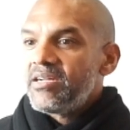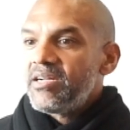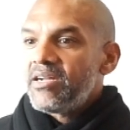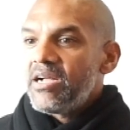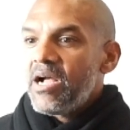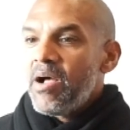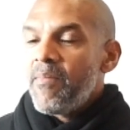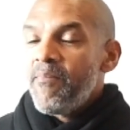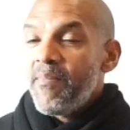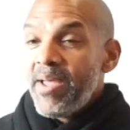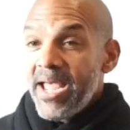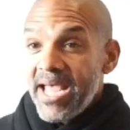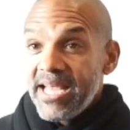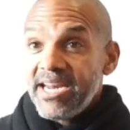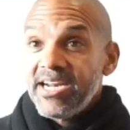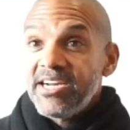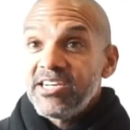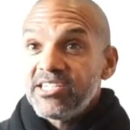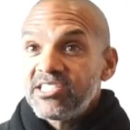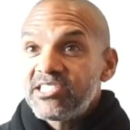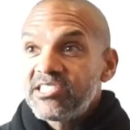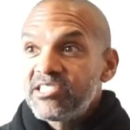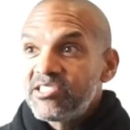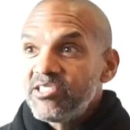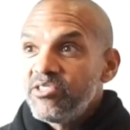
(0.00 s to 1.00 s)
a man in a
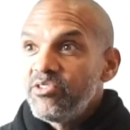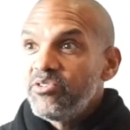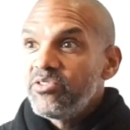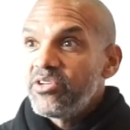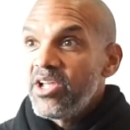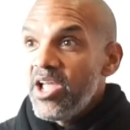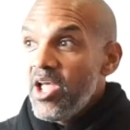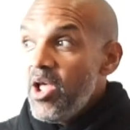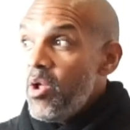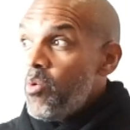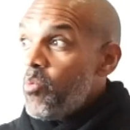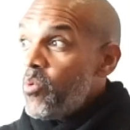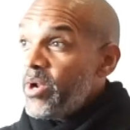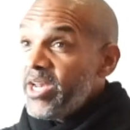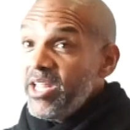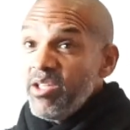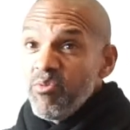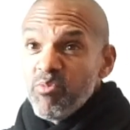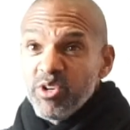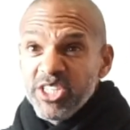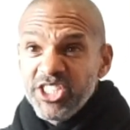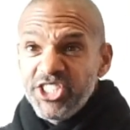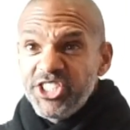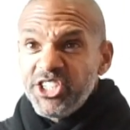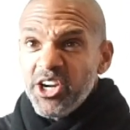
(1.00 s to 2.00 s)
suit when he
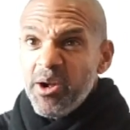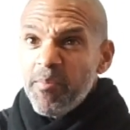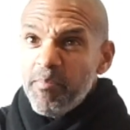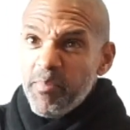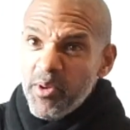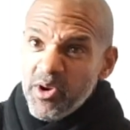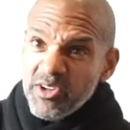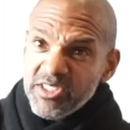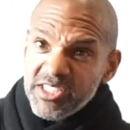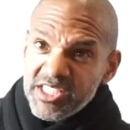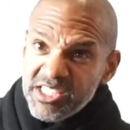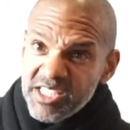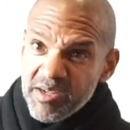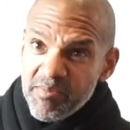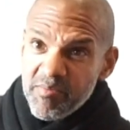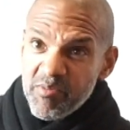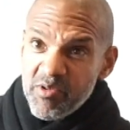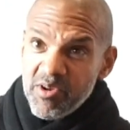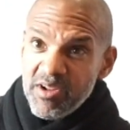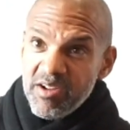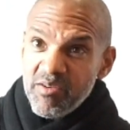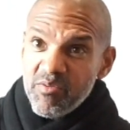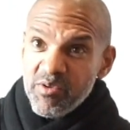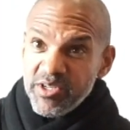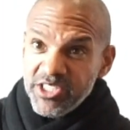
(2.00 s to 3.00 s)
would jump on
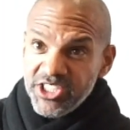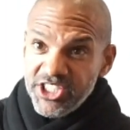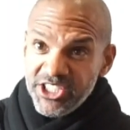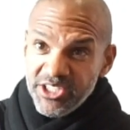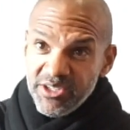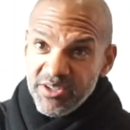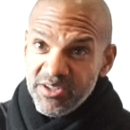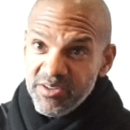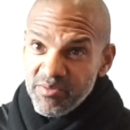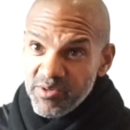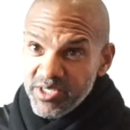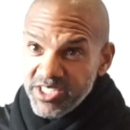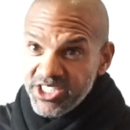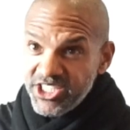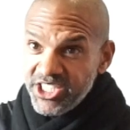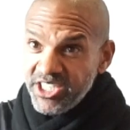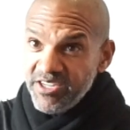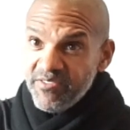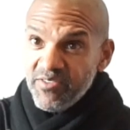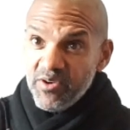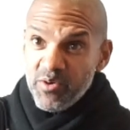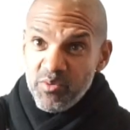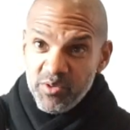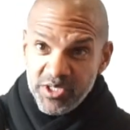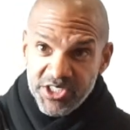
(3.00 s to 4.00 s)
someone, when
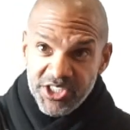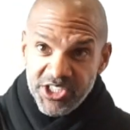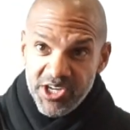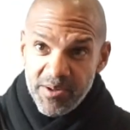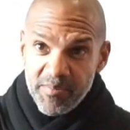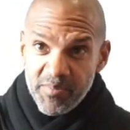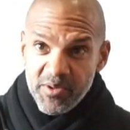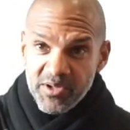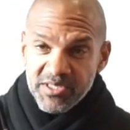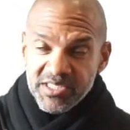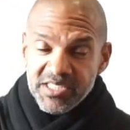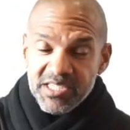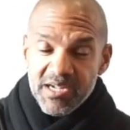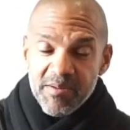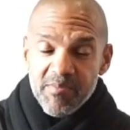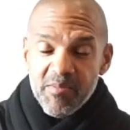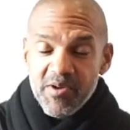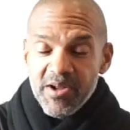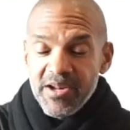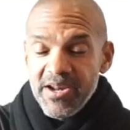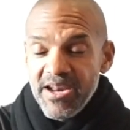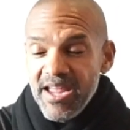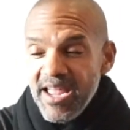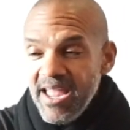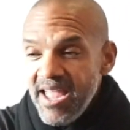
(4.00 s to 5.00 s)
Shiva would jump on
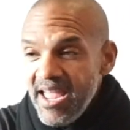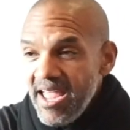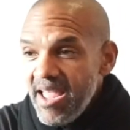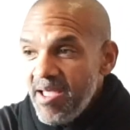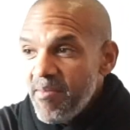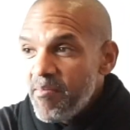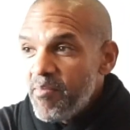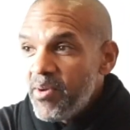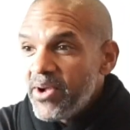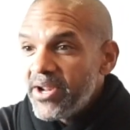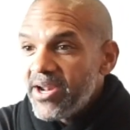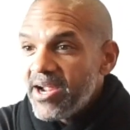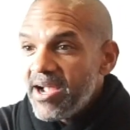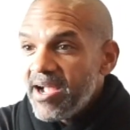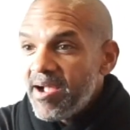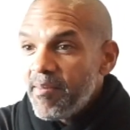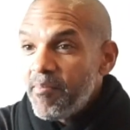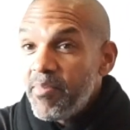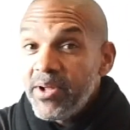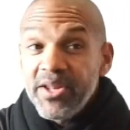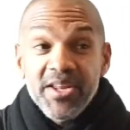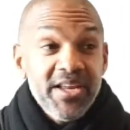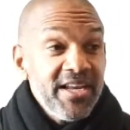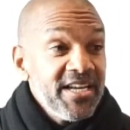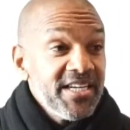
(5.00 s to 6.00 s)
someone, but
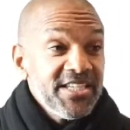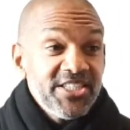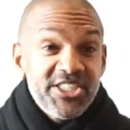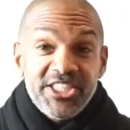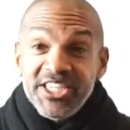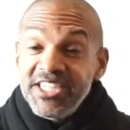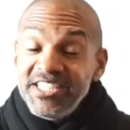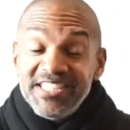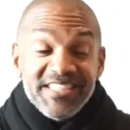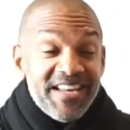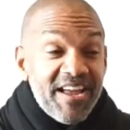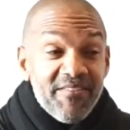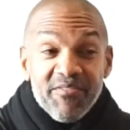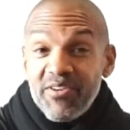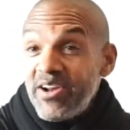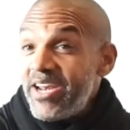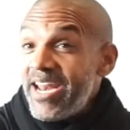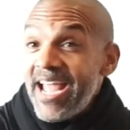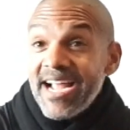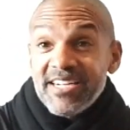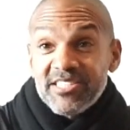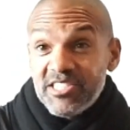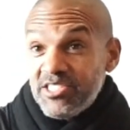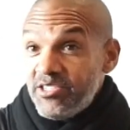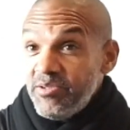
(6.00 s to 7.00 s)
she's never
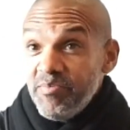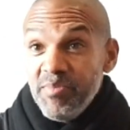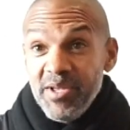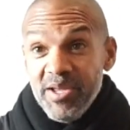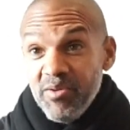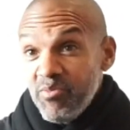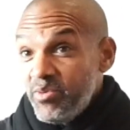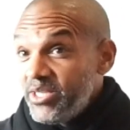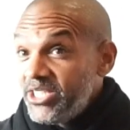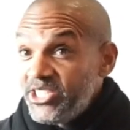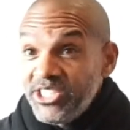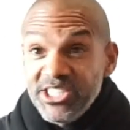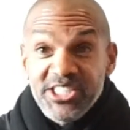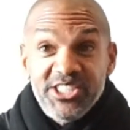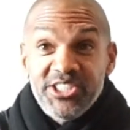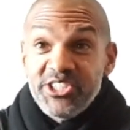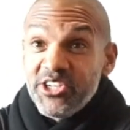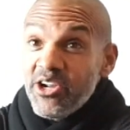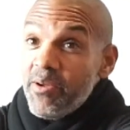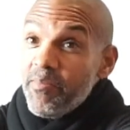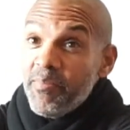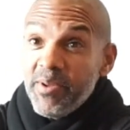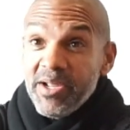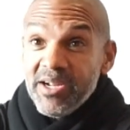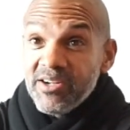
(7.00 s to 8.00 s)
next to me when she's
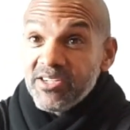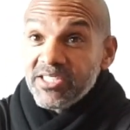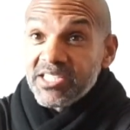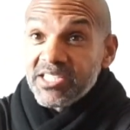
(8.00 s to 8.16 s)
jumping on